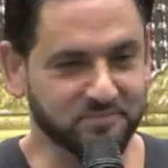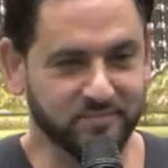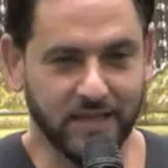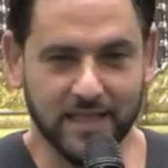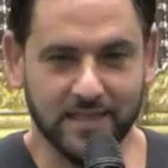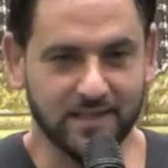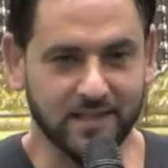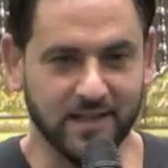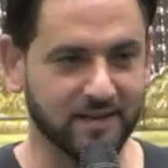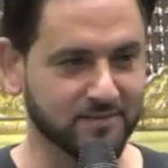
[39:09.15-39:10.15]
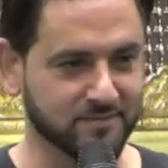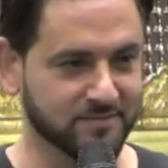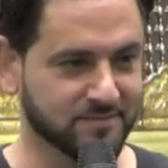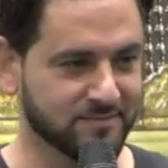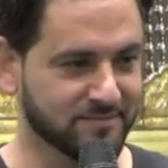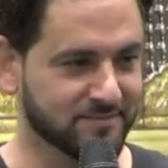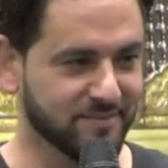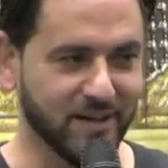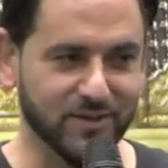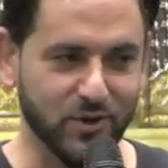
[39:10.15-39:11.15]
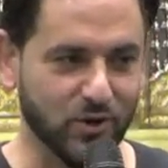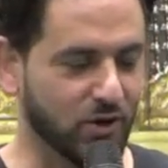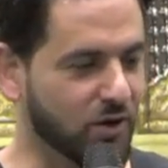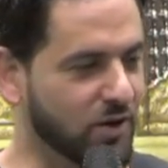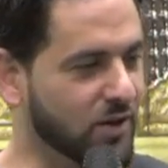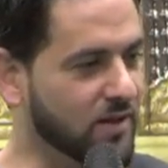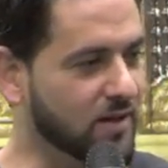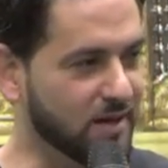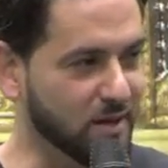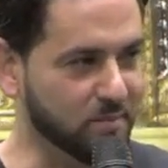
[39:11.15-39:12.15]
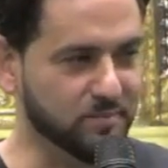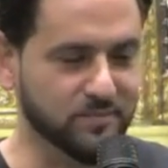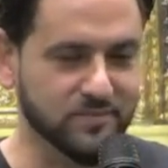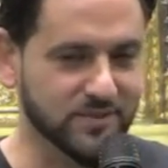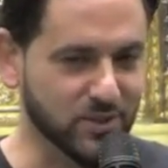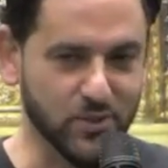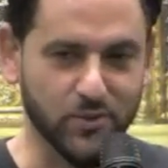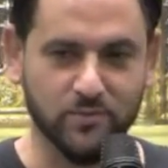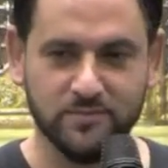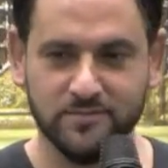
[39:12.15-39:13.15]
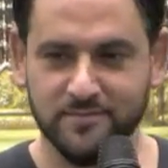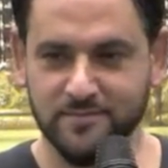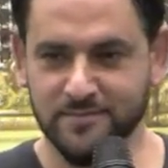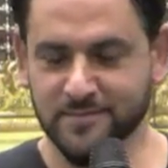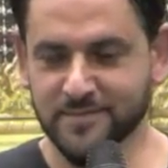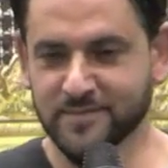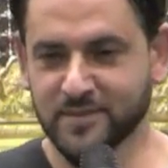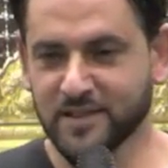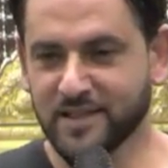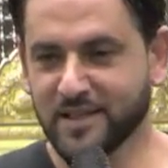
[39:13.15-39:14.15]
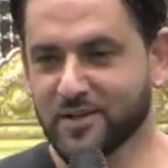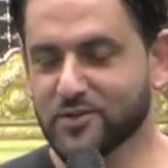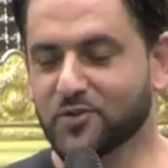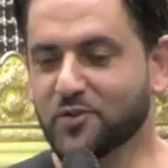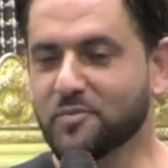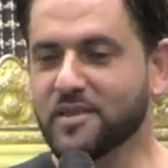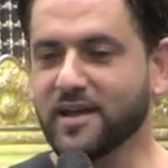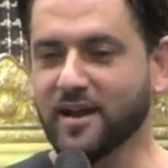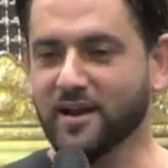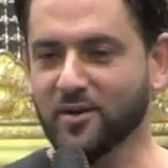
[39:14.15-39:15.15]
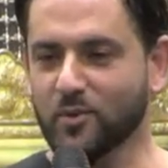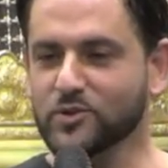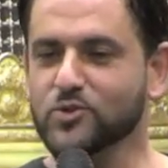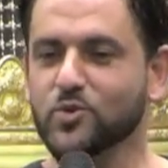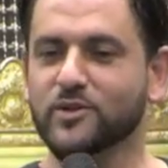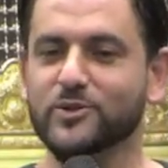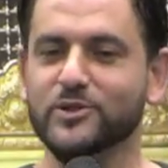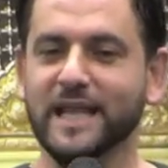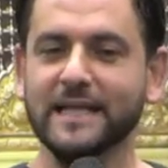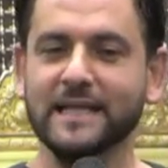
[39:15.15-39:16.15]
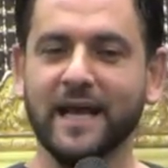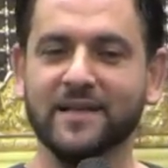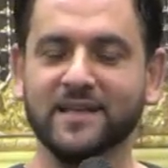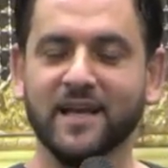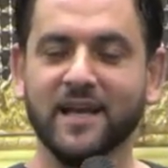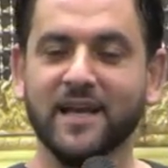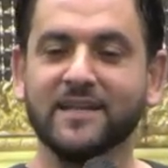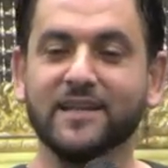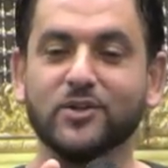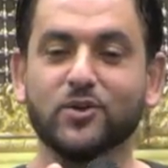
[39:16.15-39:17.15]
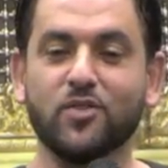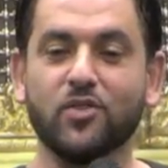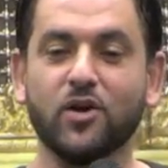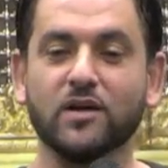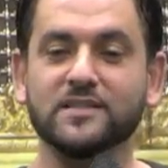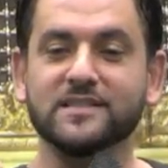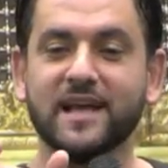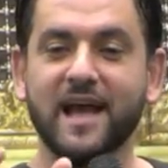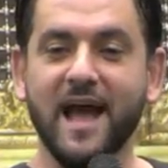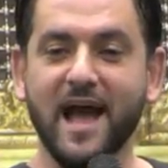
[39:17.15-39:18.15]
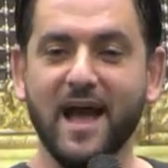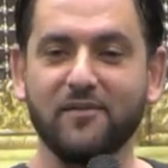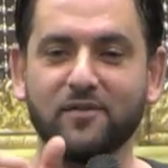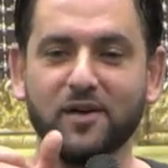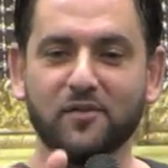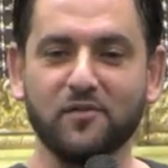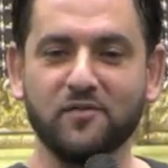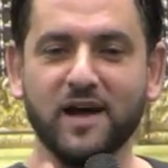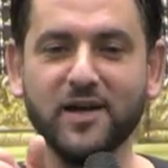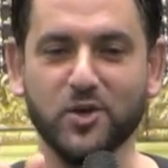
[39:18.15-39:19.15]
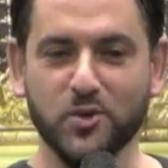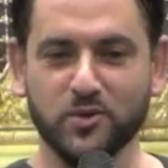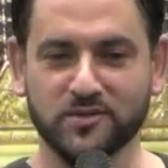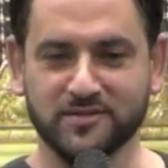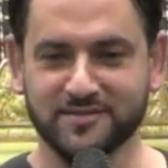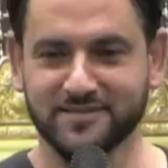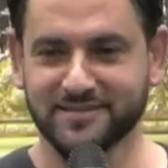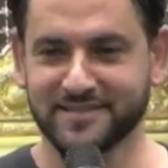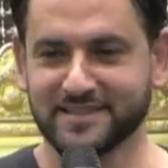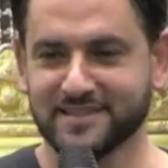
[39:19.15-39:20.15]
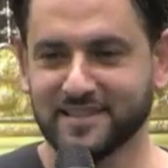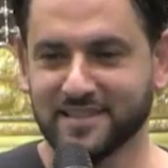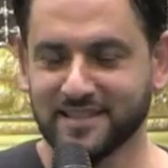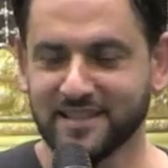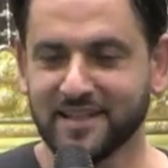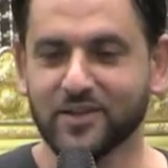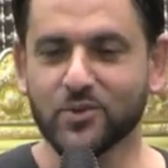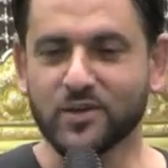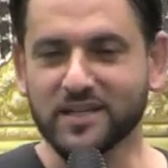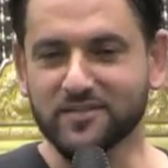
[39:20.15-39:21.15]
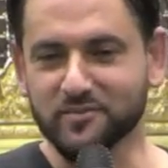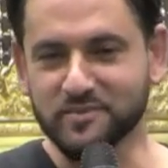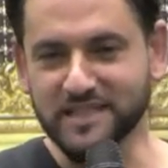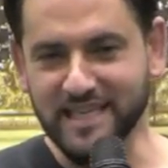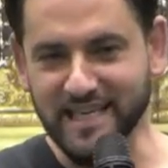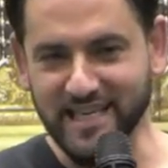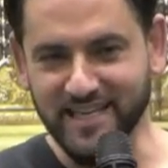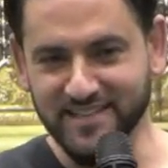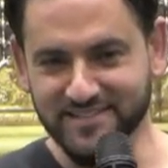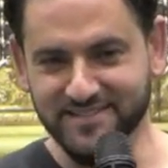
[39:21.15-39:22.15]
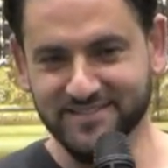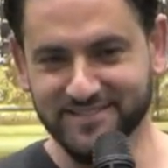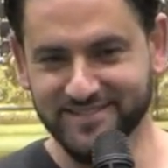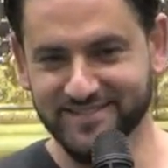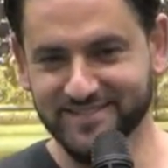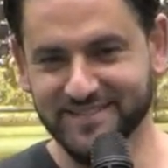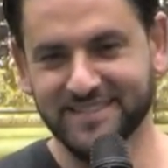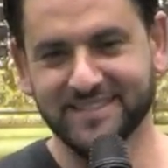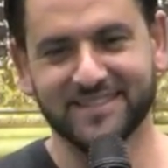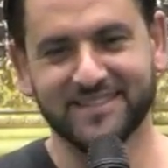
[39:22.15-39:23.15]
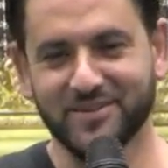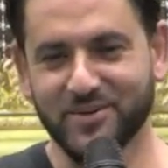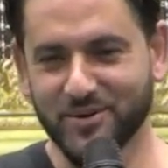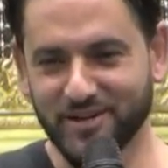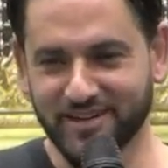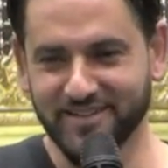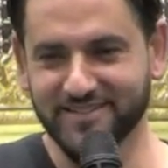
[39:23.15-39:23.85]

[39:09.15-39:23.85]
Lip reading: The end of the day. It's all up to you. So from there, once you understand that, that your thoughts have value. You can give them to Kiki, or